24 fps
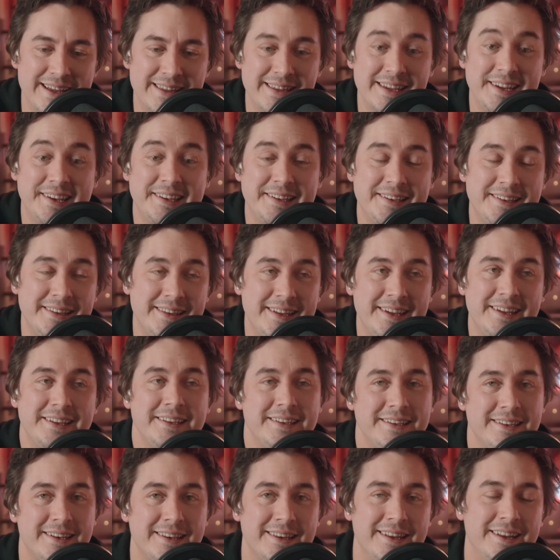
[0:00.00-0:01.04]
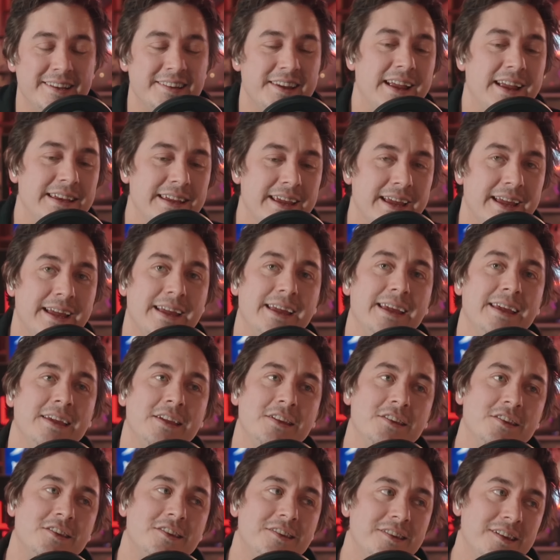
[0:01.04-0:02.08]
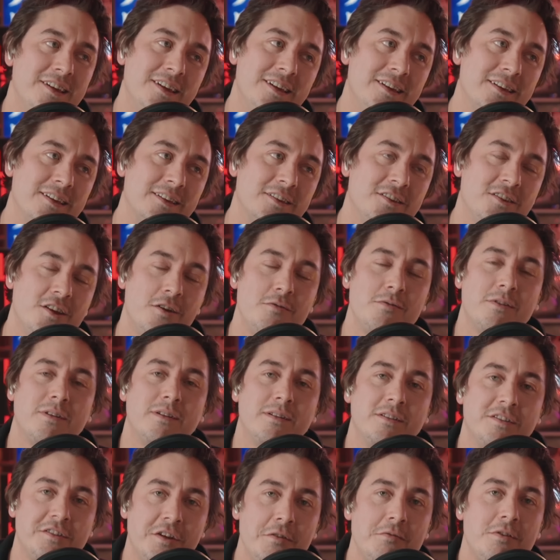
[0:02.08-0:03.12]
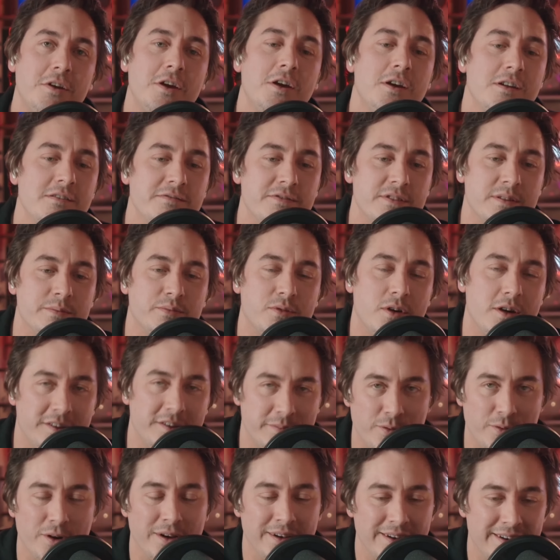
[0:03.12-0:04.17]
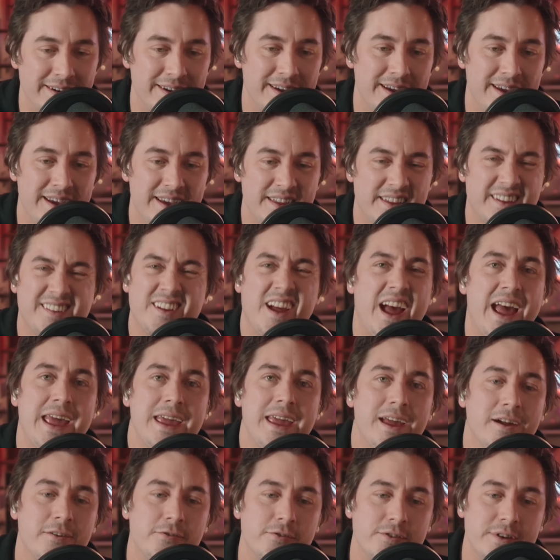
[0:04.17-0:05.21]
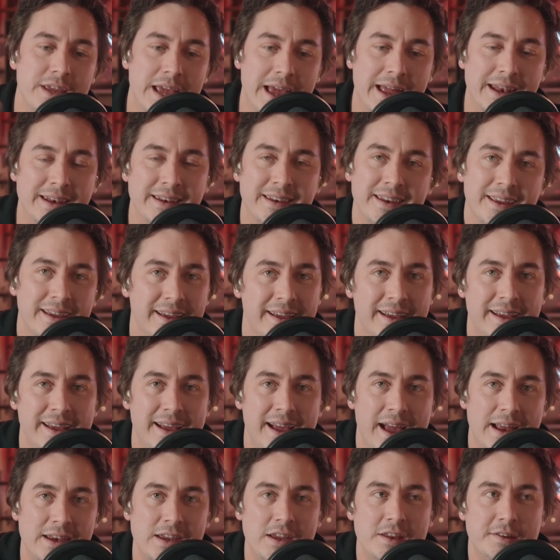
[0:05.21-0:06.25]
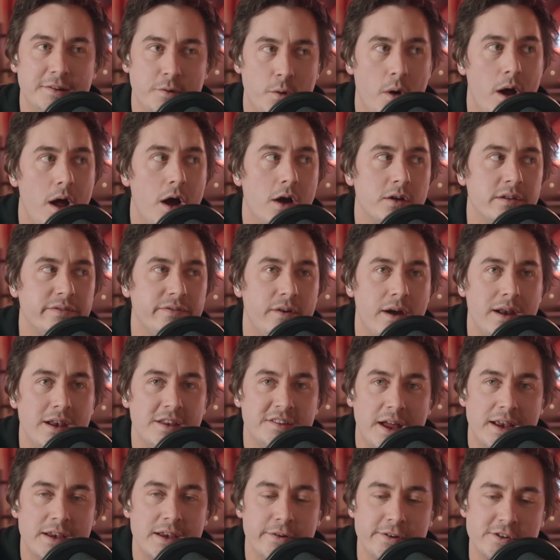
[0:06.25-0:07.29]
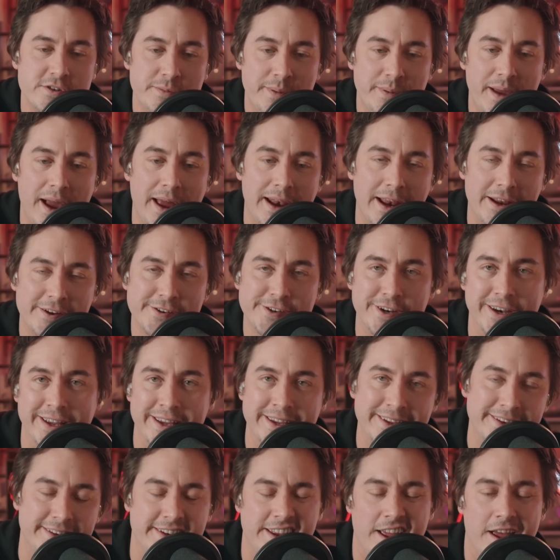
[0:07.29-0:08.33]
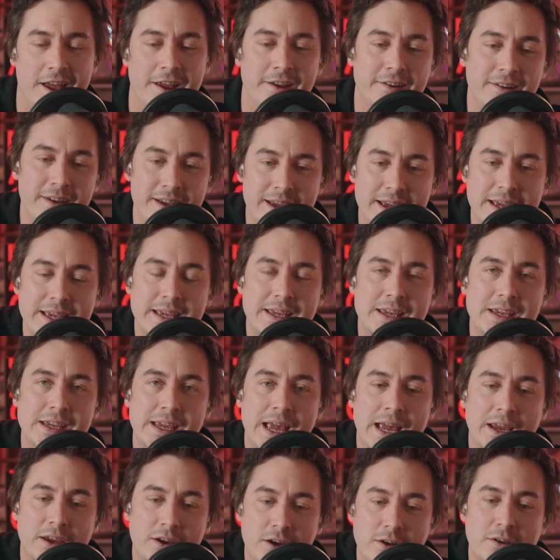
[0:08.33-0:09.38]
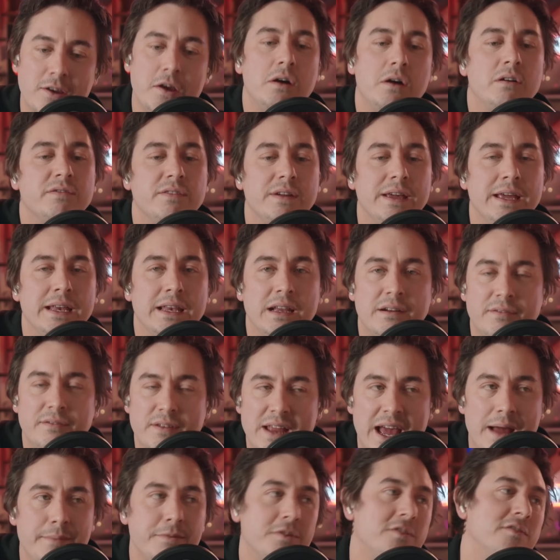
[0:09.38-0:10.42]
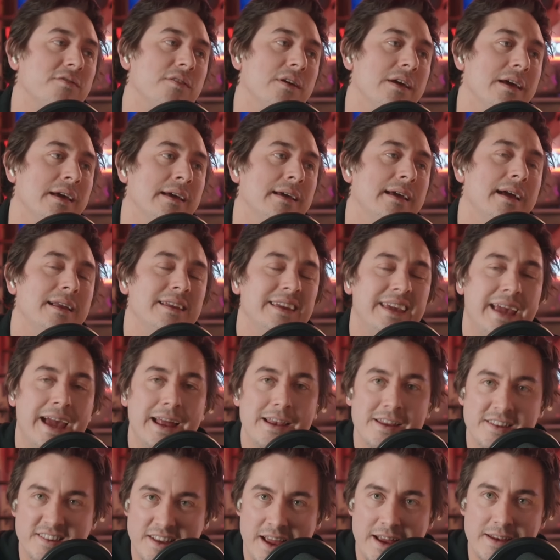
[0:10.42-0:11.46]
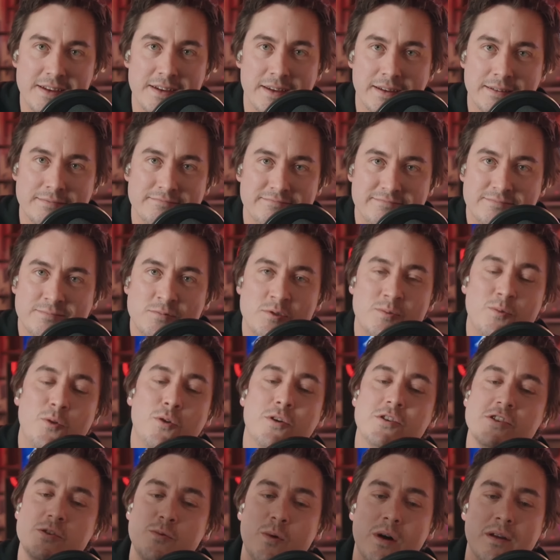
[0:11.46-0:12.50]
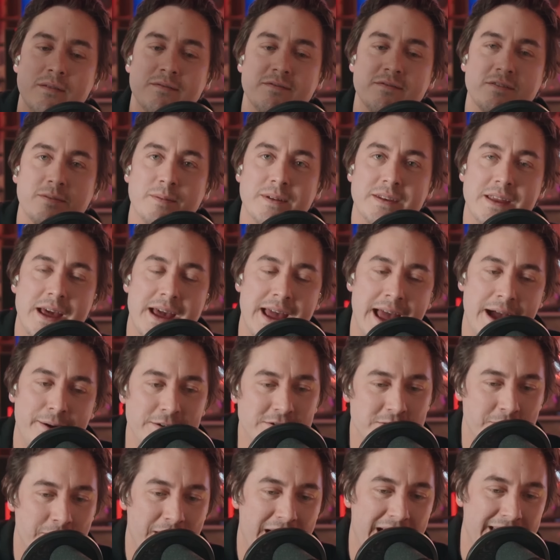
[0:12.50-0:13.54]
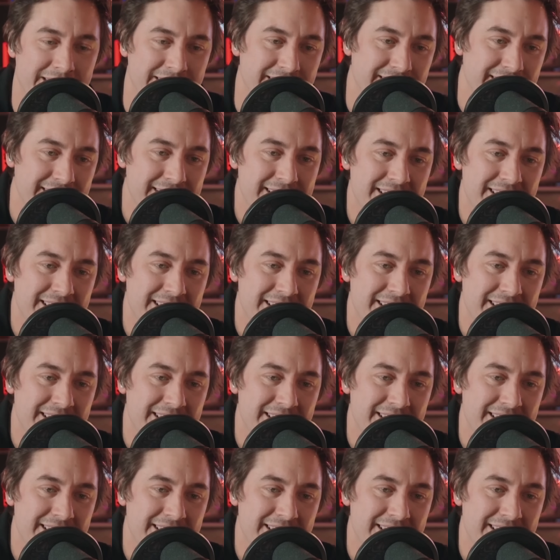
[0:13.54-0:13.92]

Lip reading: This lasagna is so good for the price point. It's like 800 yen. And it's quite hard to find lasagna in Japan, actually. So you get a good coffee, lovely atmosphere, and you get a lasagna. What more could you want from a day out in Japan?